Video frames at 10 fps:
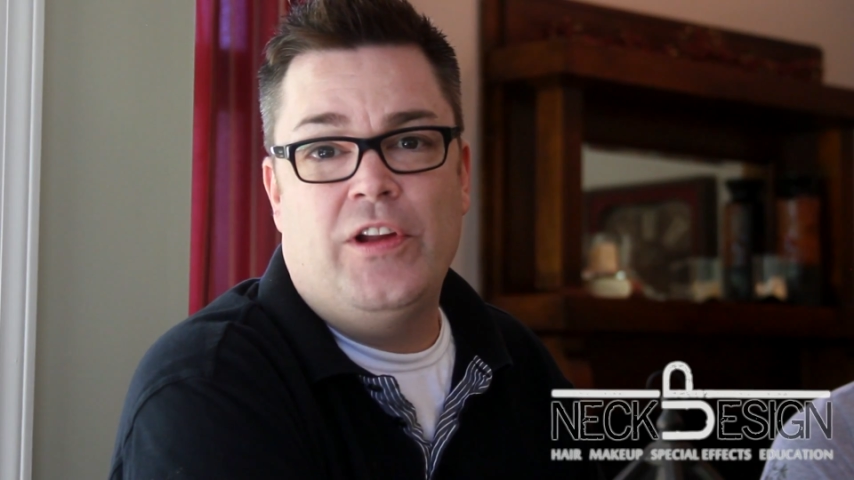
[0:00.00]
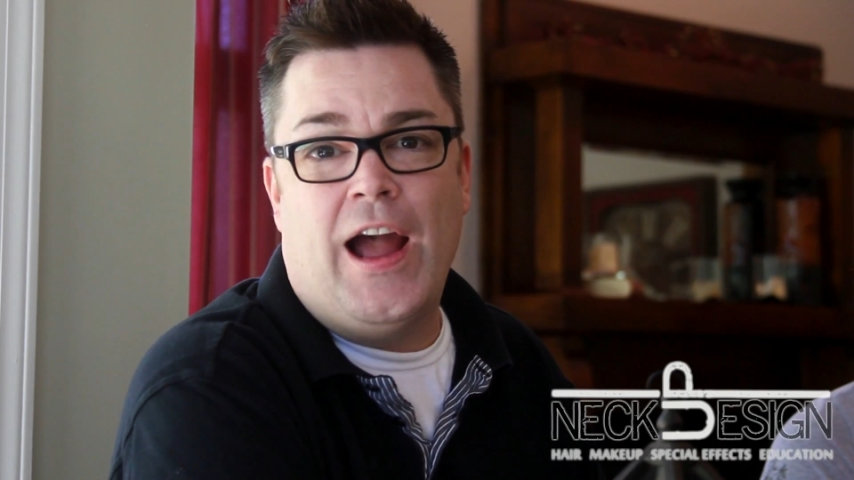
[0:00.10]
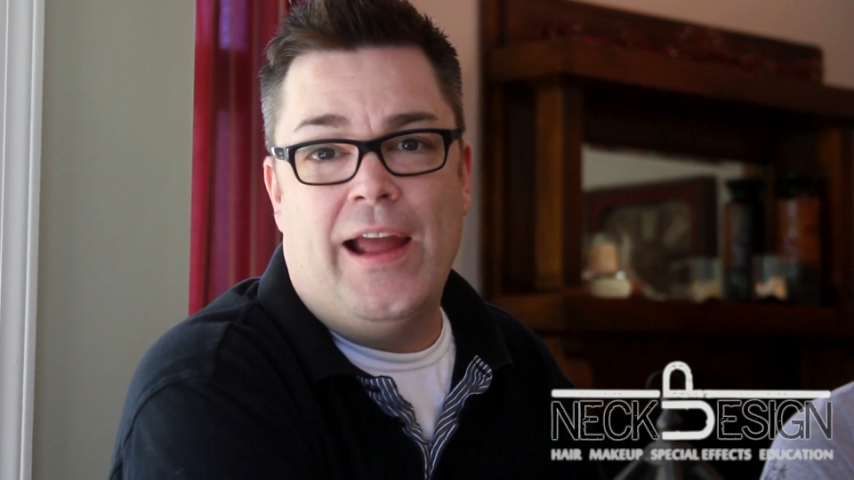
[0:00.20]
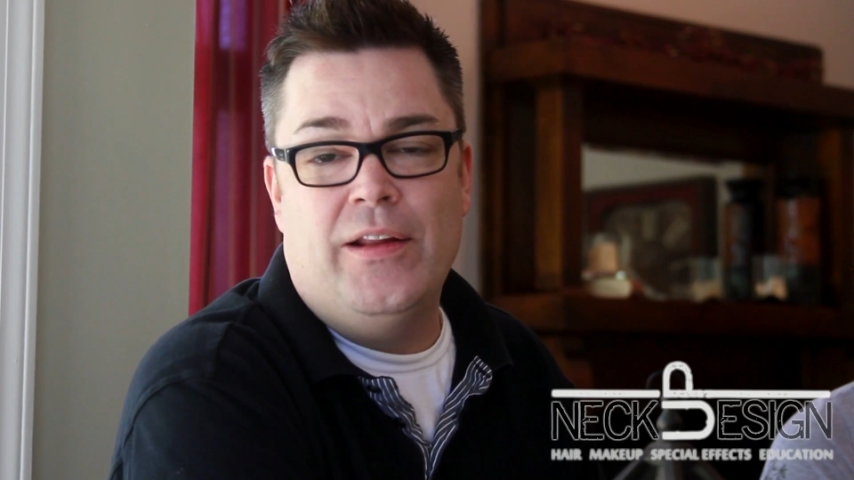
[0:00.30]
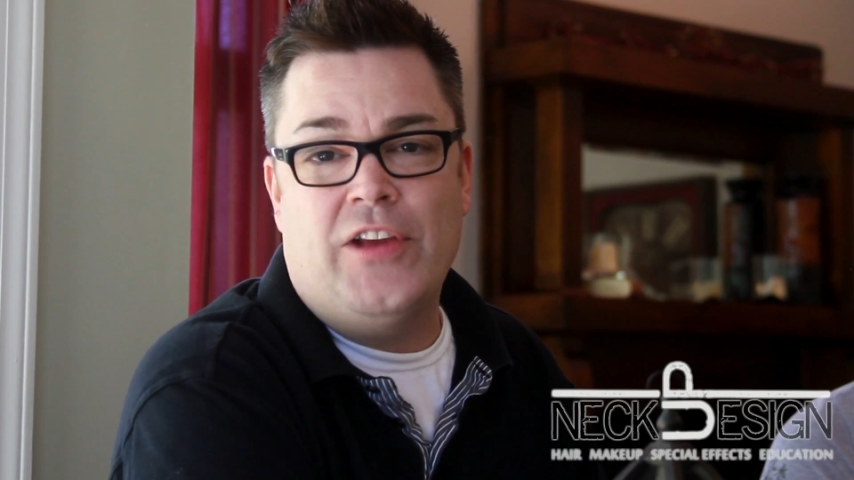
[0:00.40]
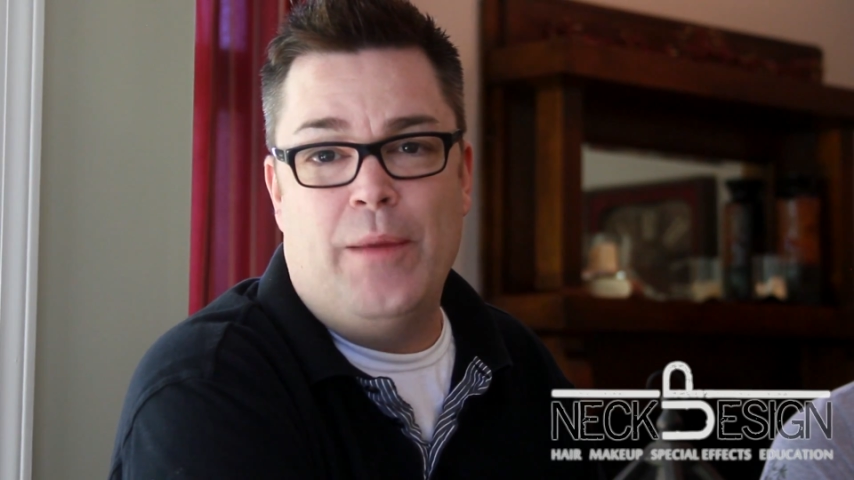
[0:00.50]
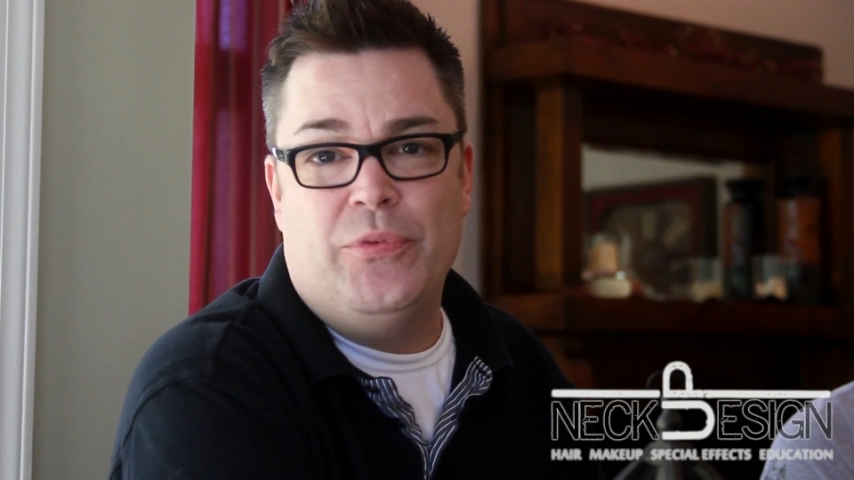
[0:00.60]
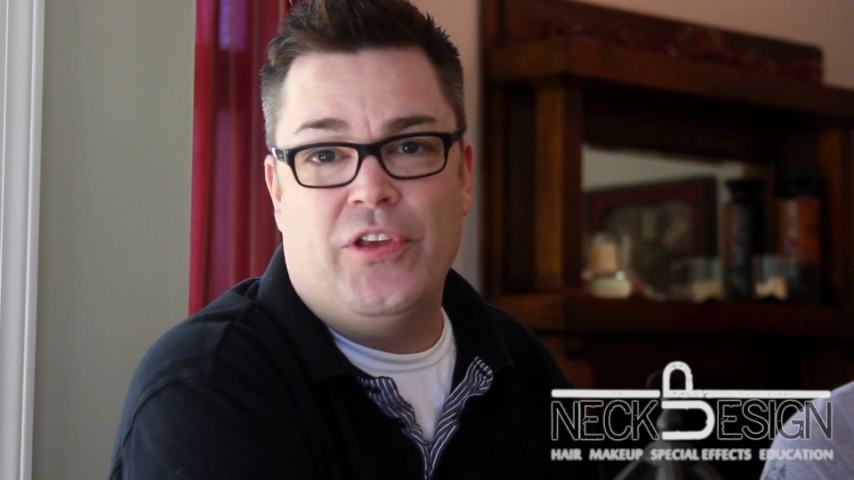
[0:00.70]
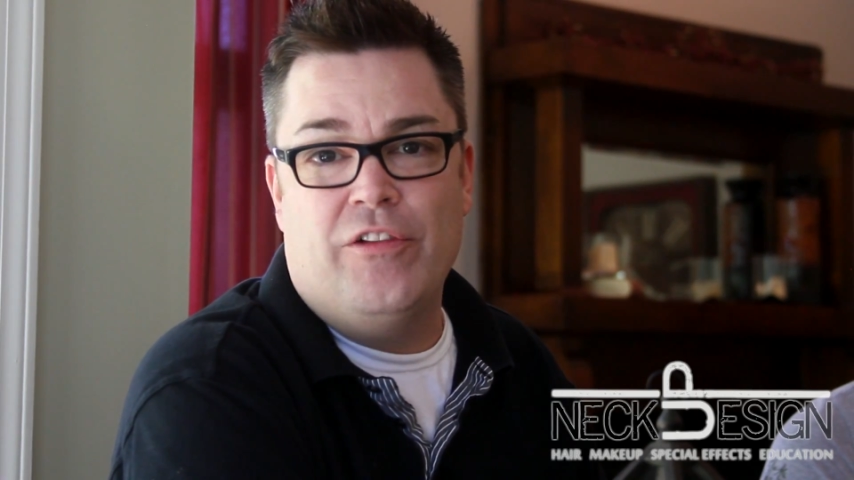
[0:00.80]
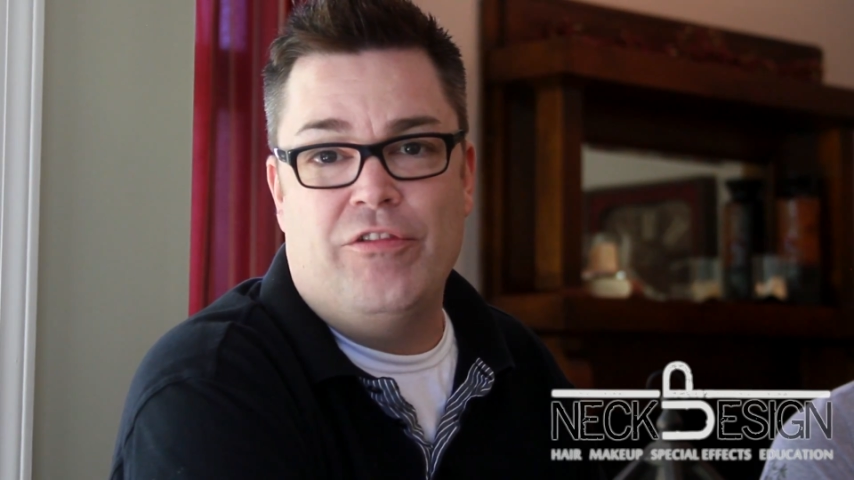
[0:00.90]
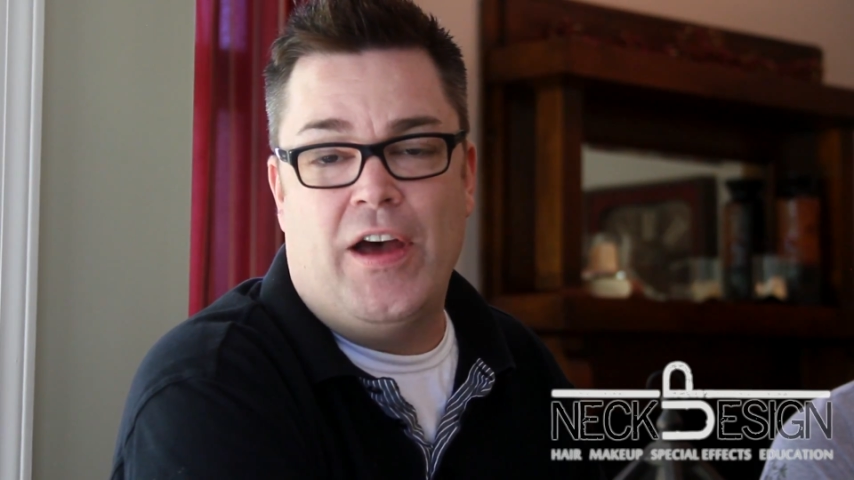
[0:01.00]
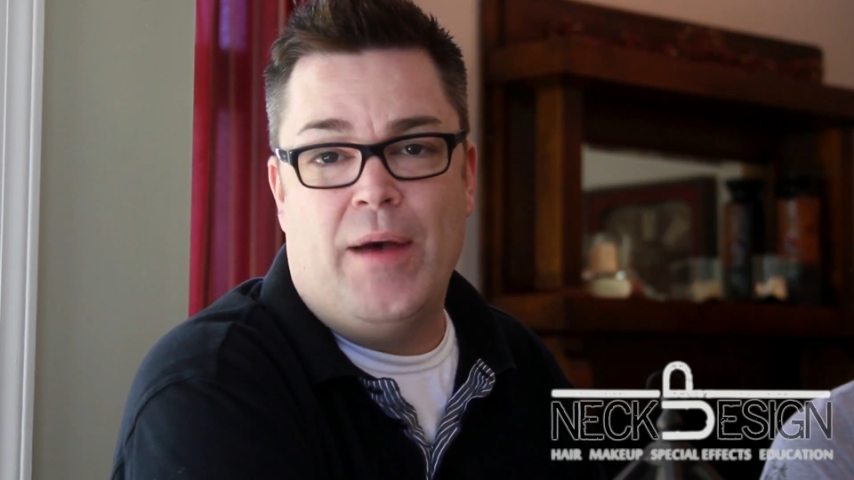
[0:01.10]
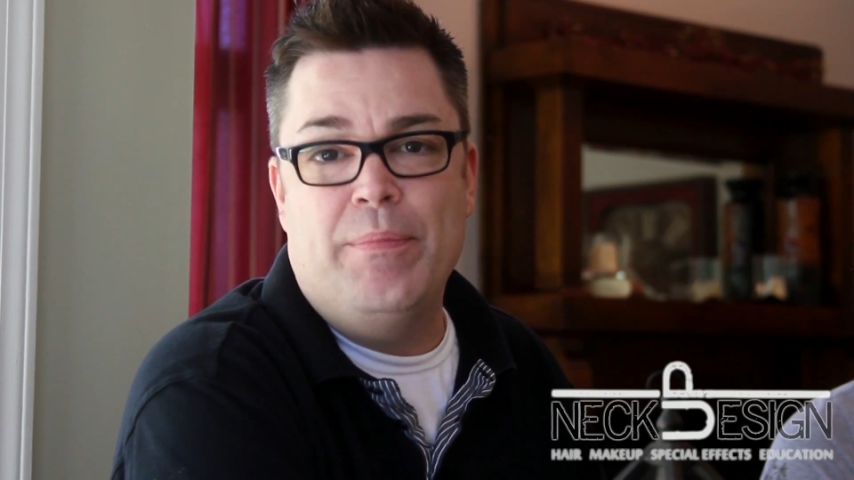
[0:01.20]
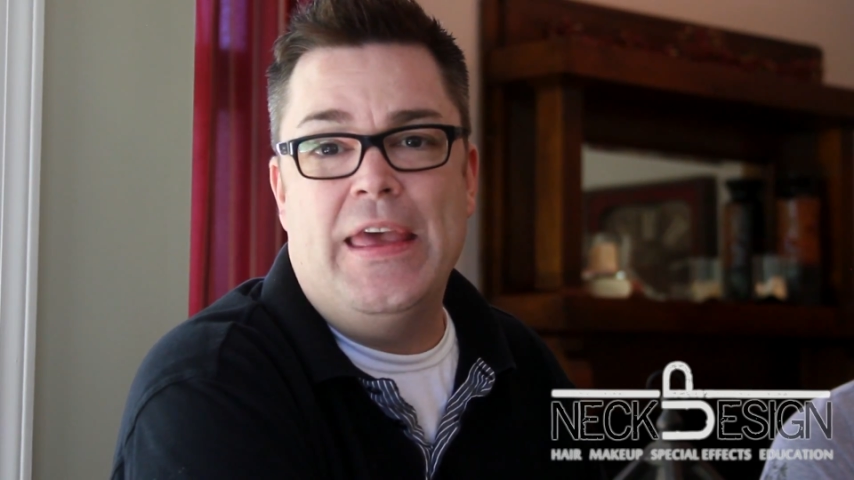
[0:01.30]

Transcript: types of